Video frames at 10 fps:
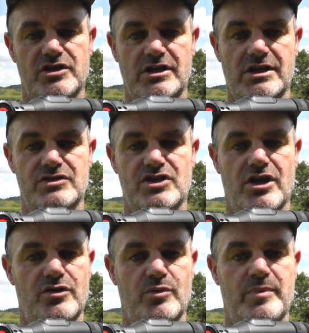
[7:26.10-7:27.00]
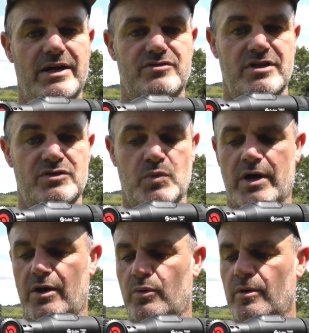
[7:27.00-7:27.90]
the internal battery as
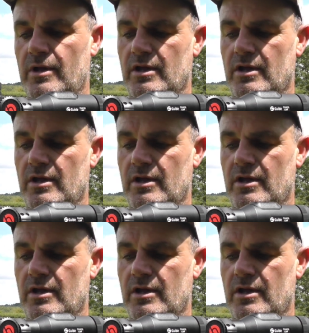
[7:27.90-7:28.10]
well.